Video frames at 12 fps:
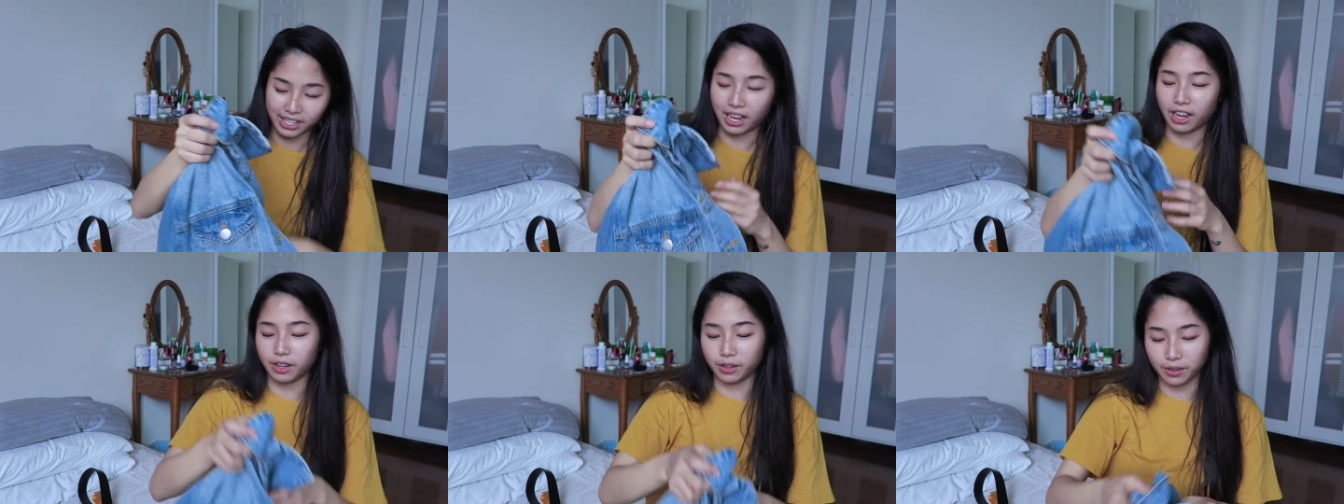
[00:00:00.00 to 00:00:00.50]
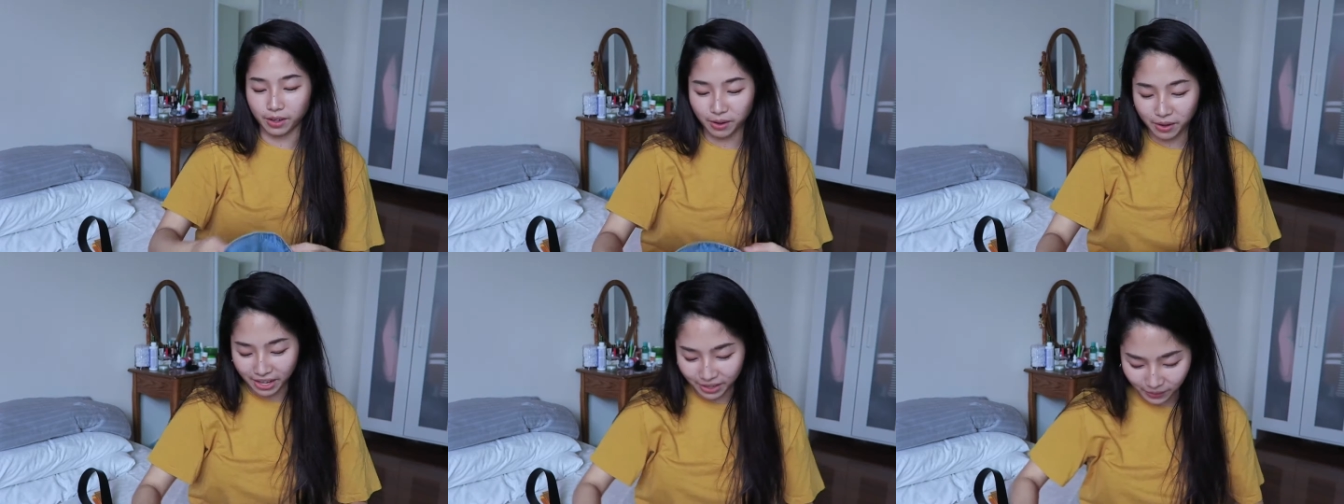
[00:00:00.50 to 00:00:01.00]
Yeah, I do.
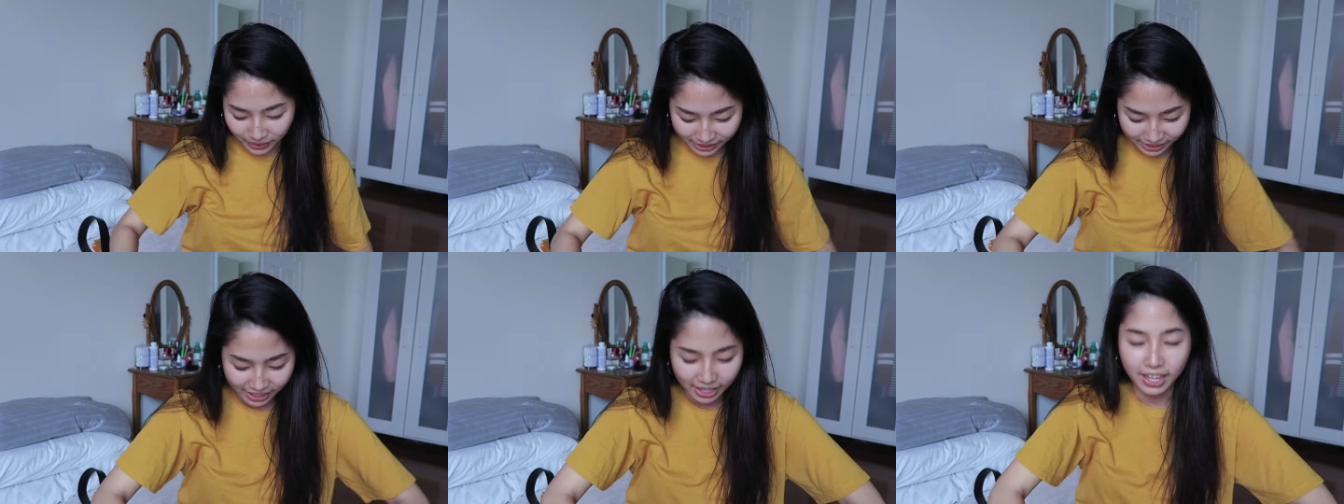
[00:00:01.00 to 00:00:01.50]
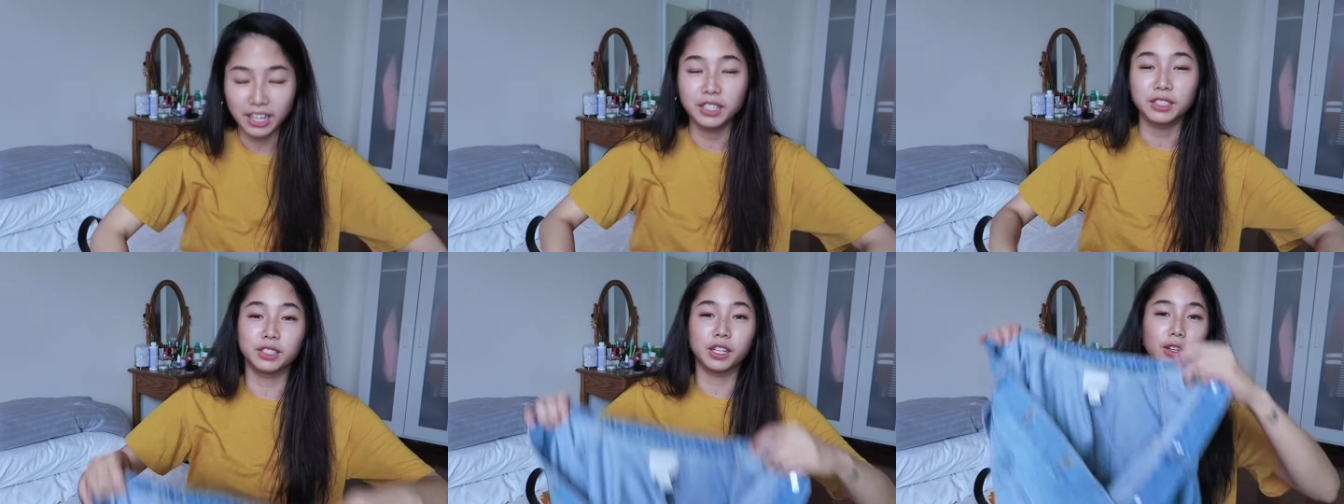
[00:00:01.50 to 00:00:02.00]
Oh, anyways,
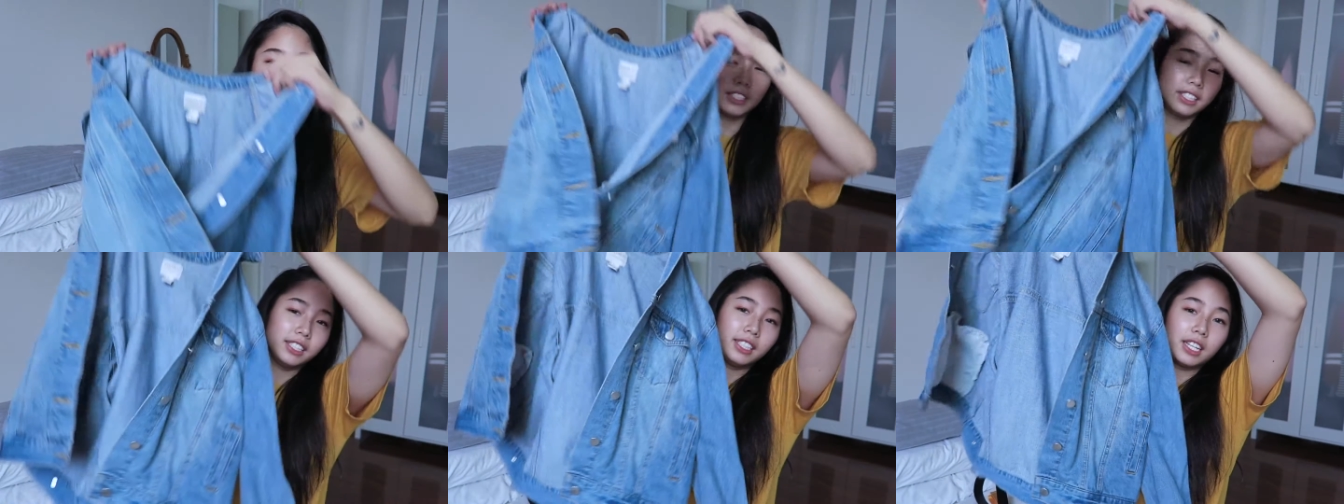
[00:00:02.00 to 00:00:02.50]
so this is